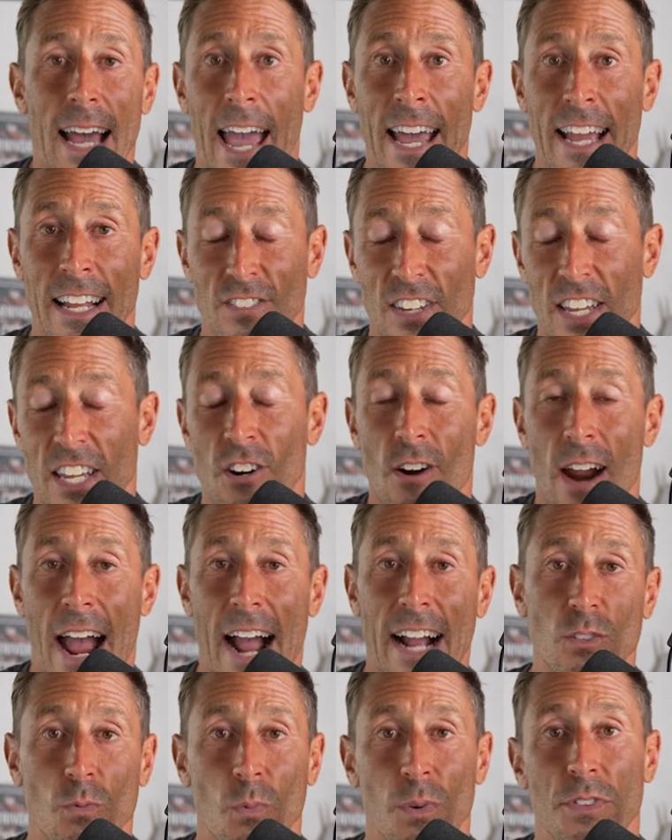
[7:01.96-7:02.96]
and to
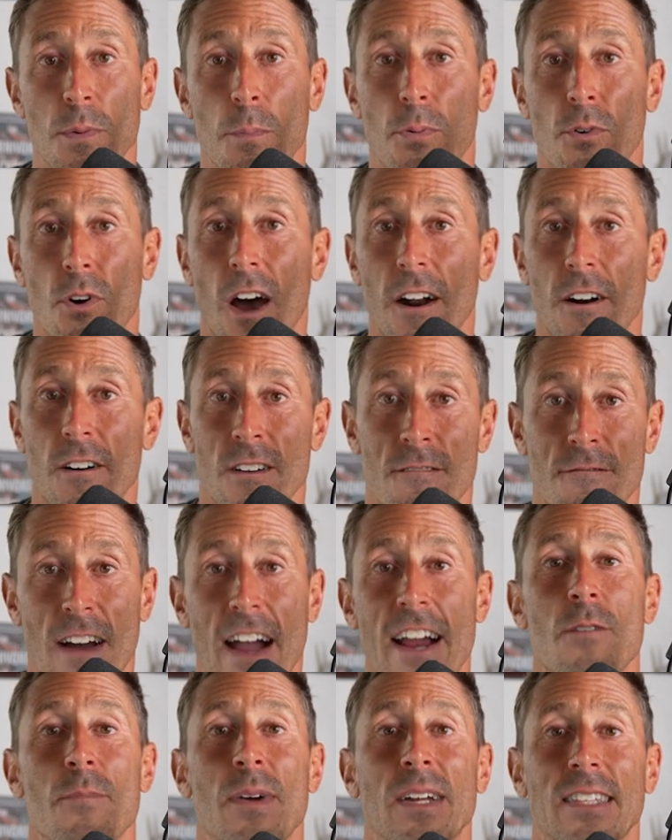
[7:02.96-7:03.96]
interact with the broader
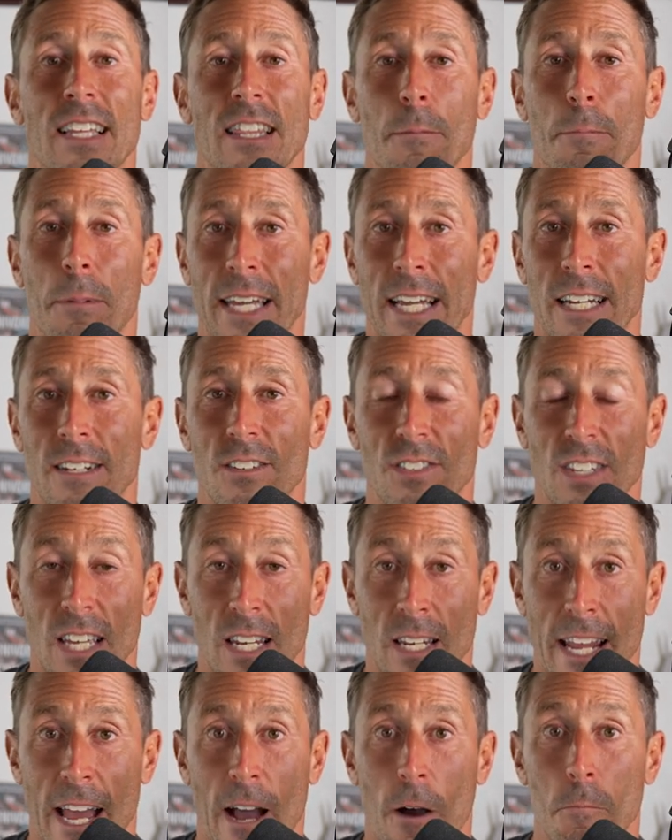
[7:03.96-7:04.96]
environment that the plant is
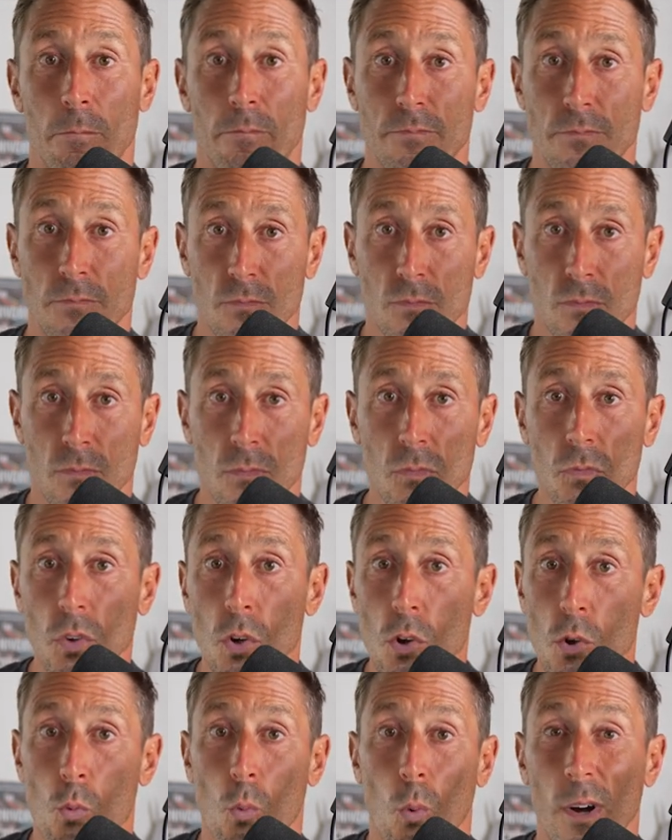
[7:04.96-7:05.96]
in. Now,
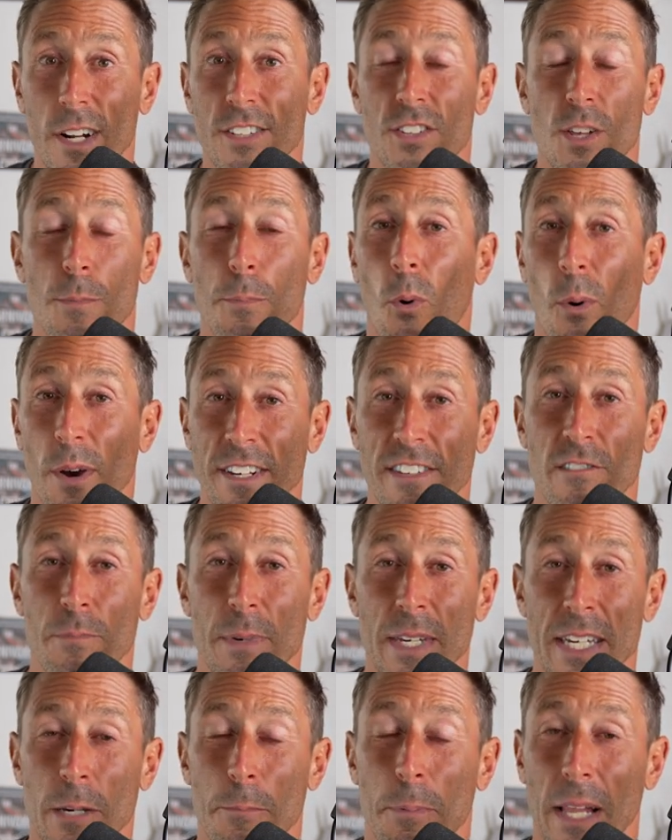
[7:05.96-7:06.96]
what is the point of
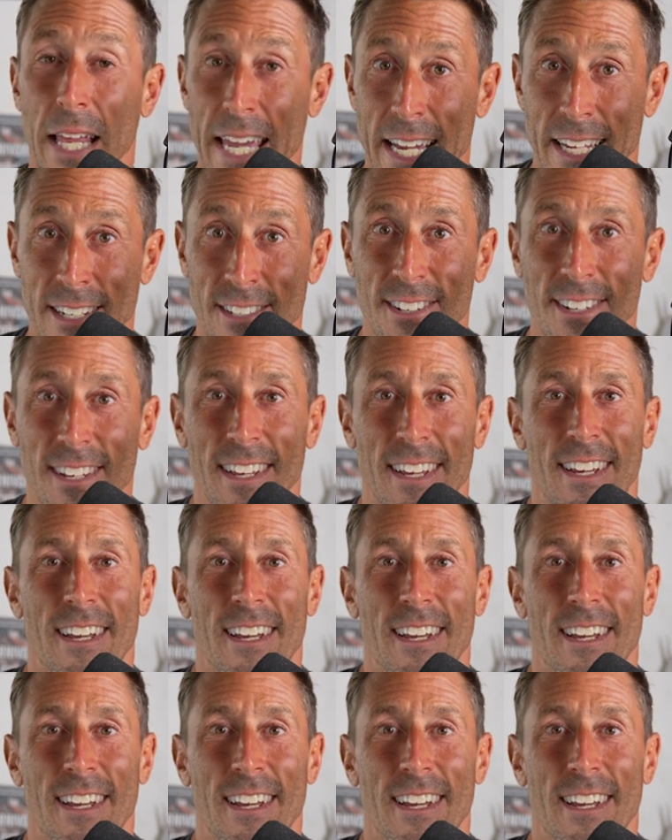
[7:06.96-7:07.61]
being a plant?